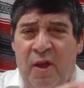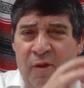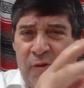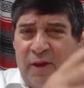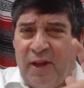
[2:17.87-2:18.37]

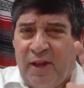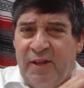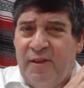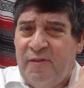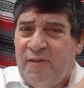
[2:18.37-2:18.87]
and looking
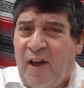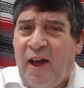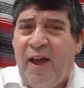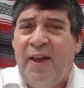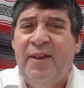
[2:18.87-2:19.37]

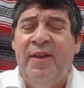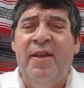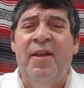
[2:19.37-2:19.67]
inside.